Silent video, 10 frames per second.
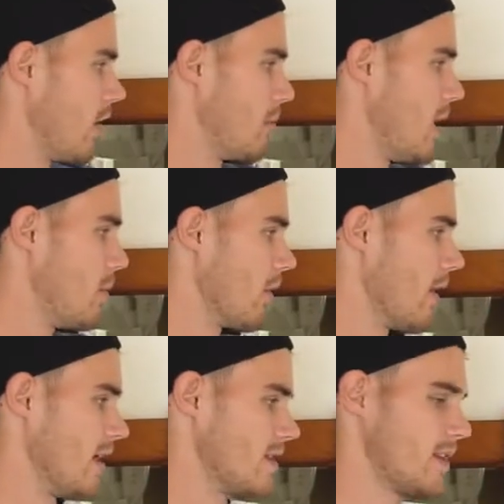are people
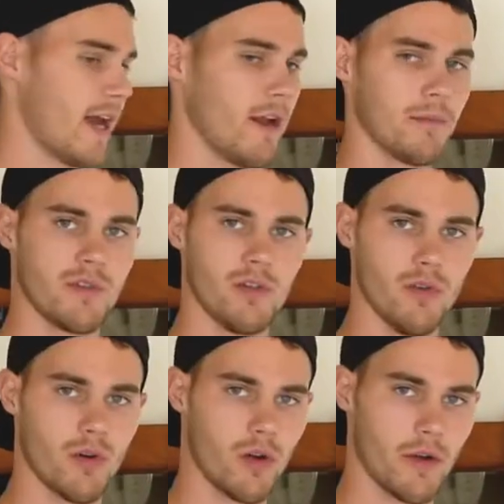that sign up to
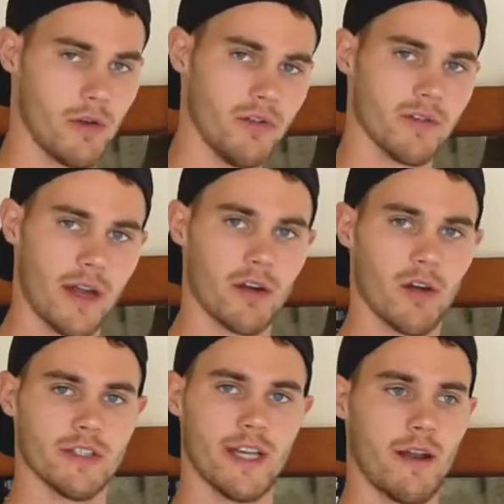your
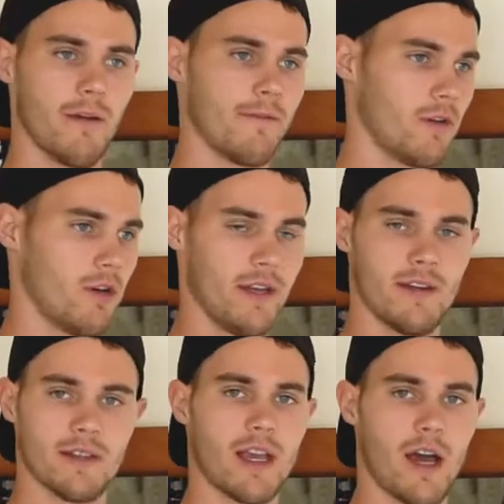newsletter or sign up for a
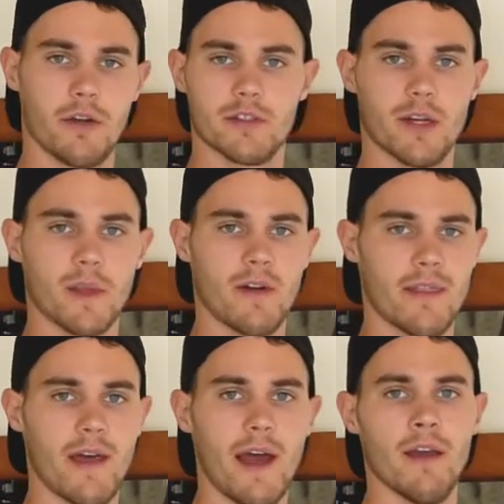discount or something
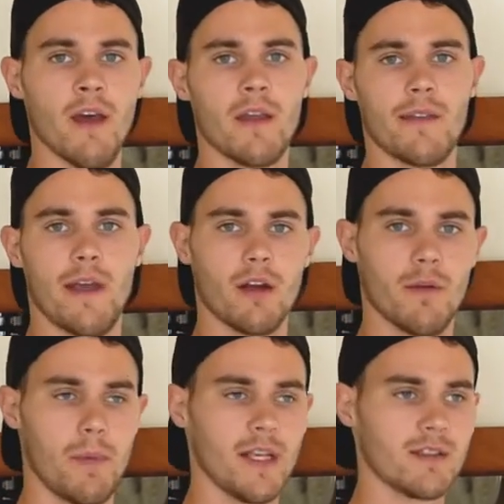like that. They
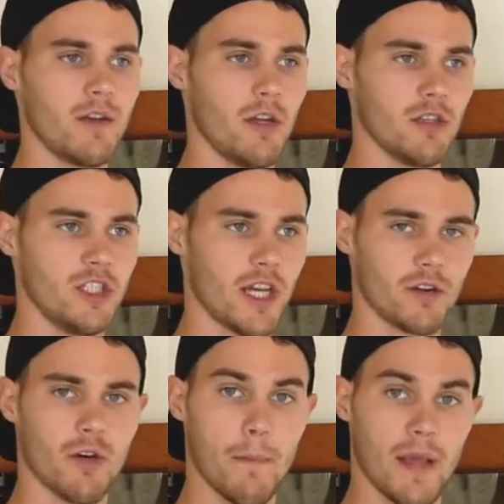are basically your
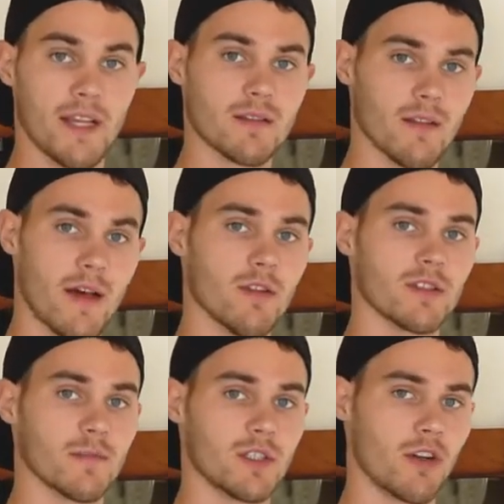general base level
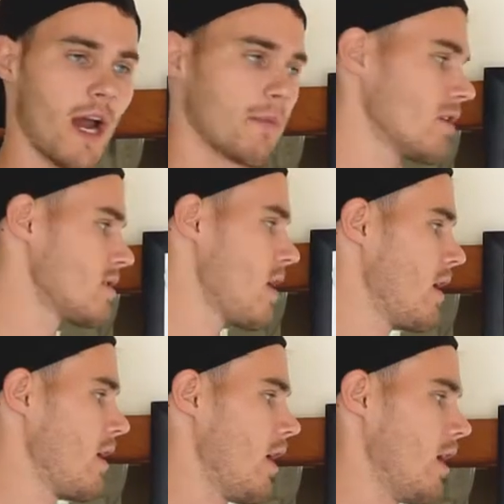subscribers
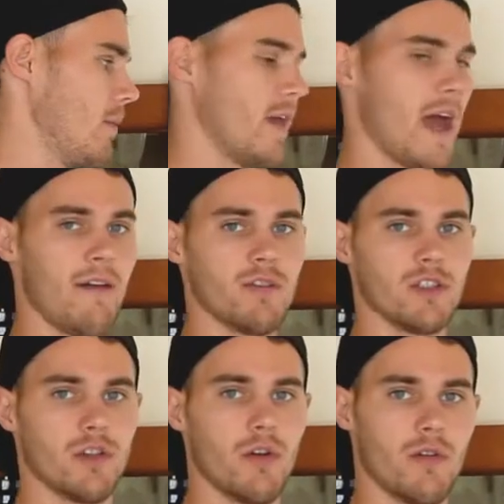that
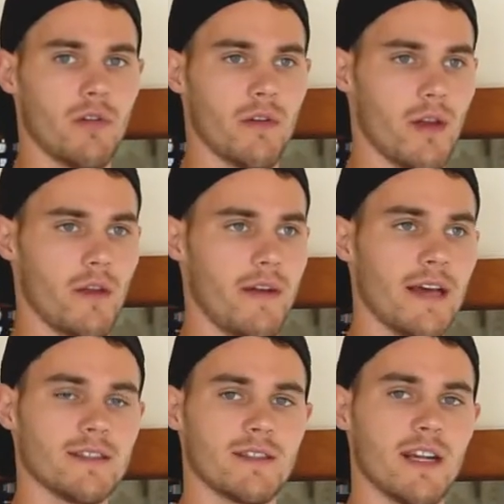haven't shown
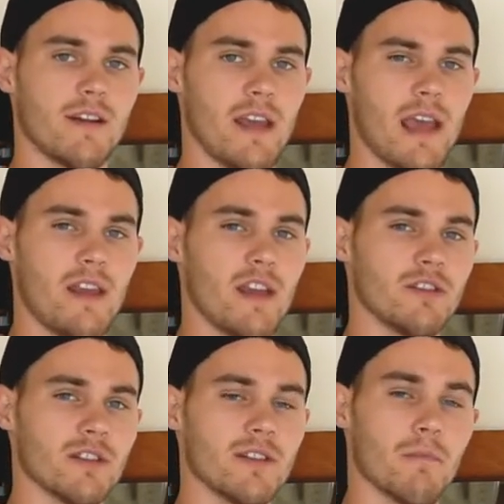necessarily any
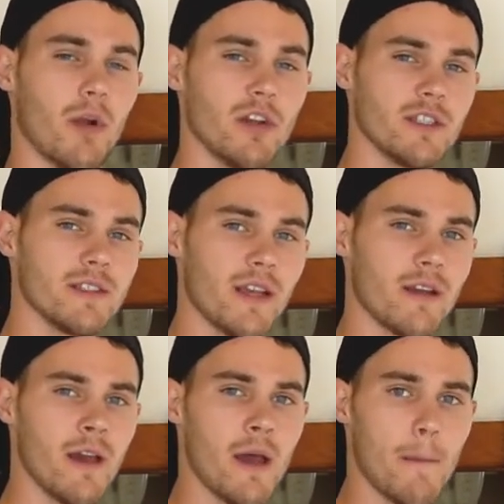interest in
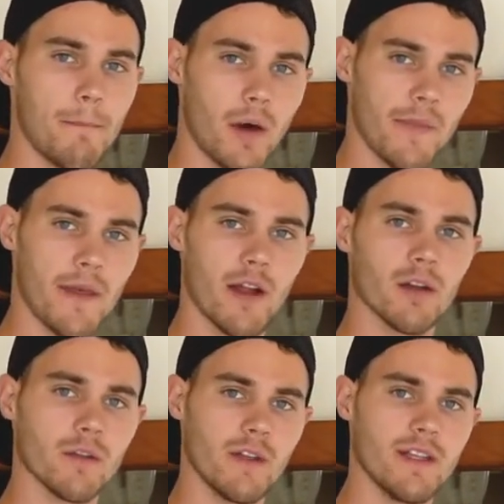purchasing, but they
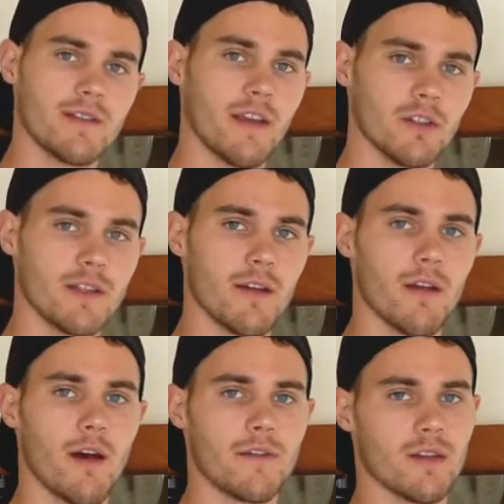are at least interested
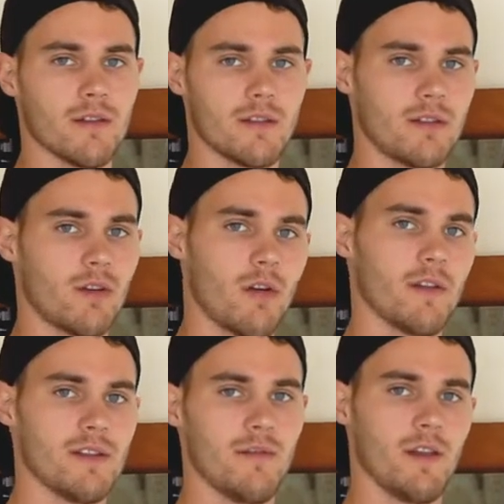enough to start
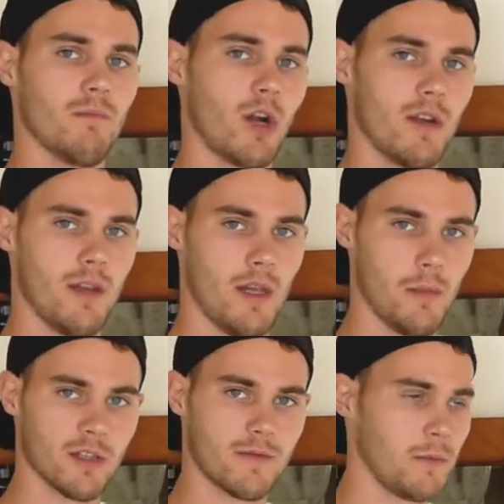receiving marketing
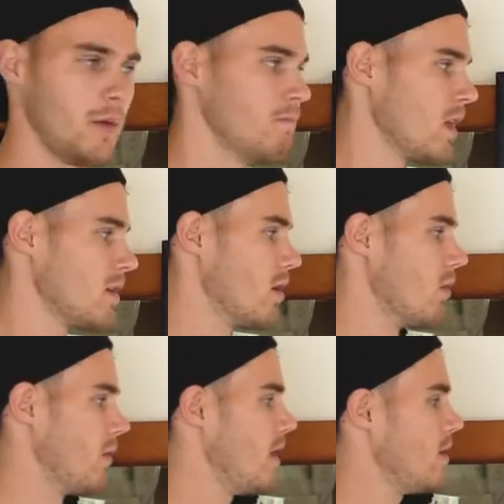emails from you.
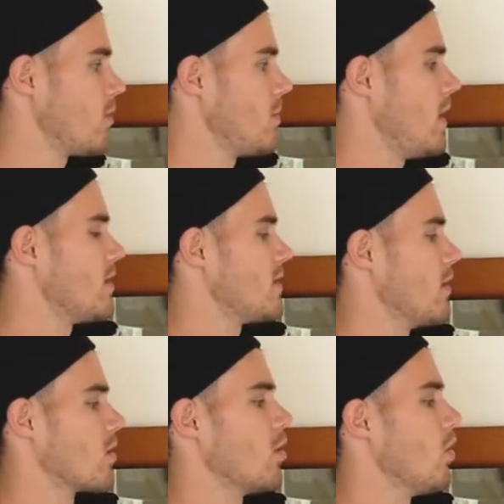So these would be
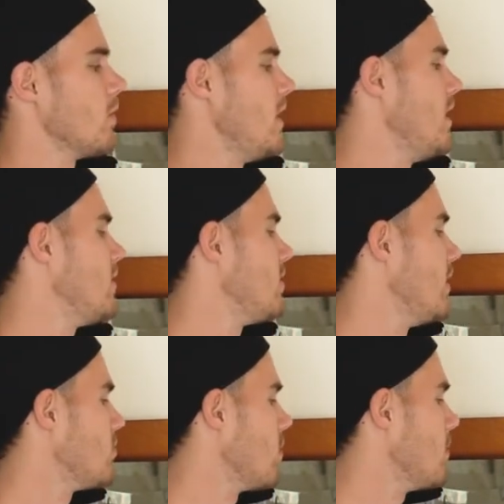considered cold leads.
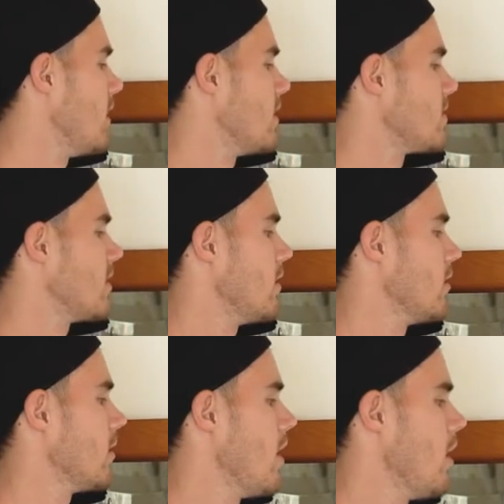These would be
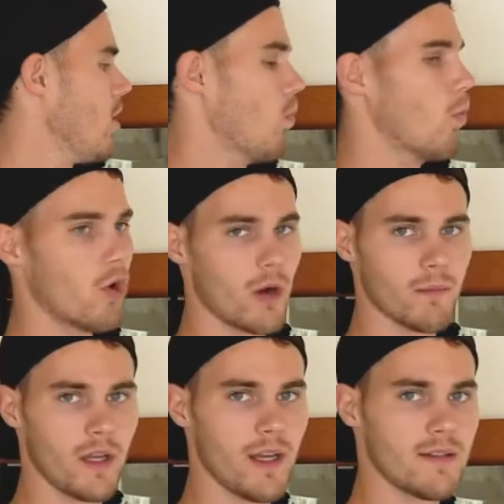considered
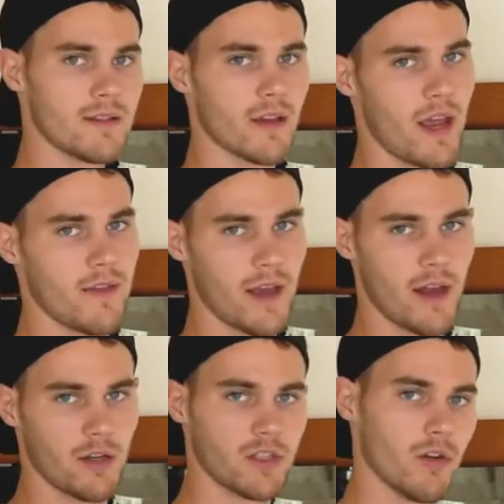warm leads. And
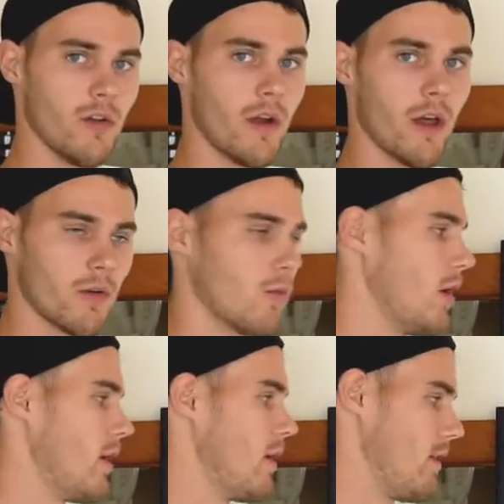then I'll show you another
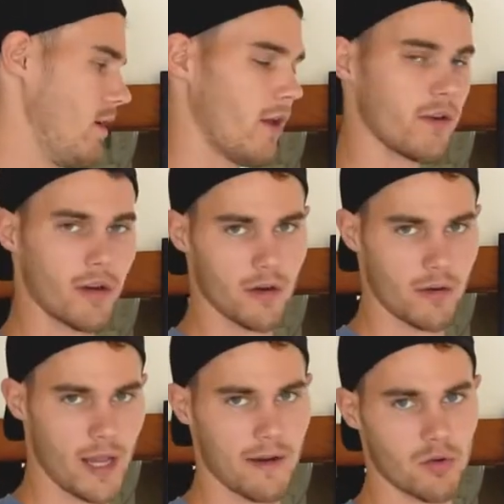one, the
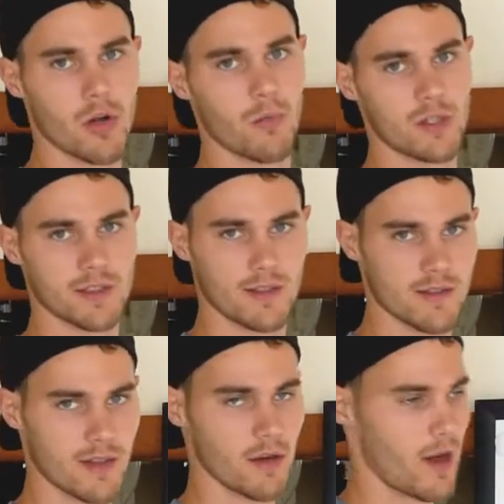other category, which is
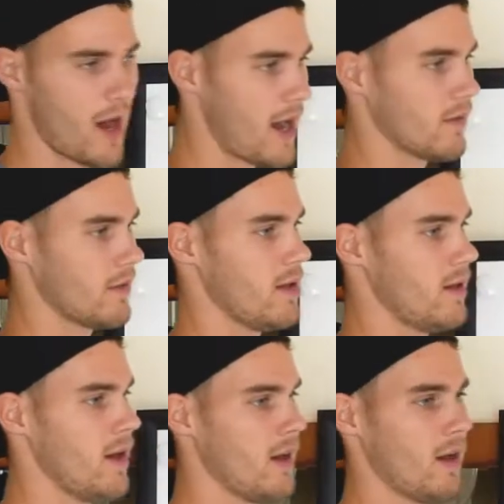considered a hot
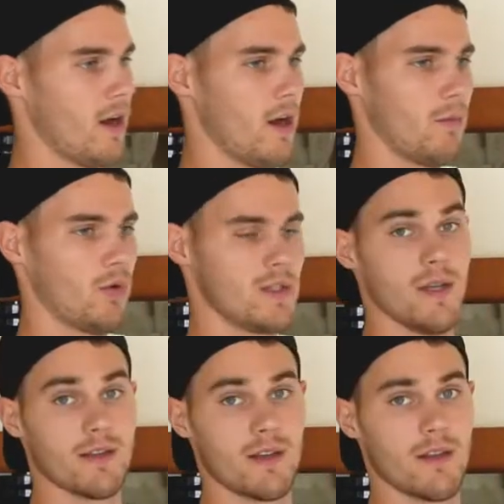lead, which
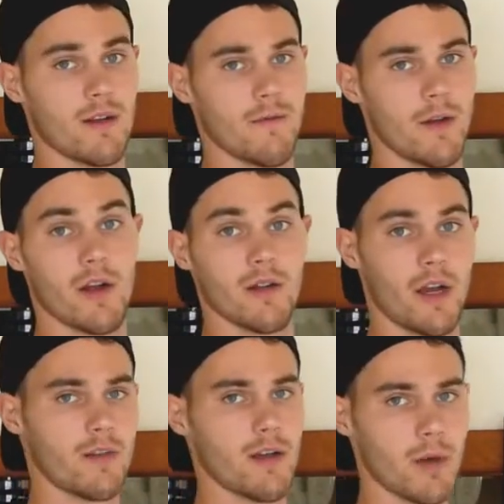means that they're very likely to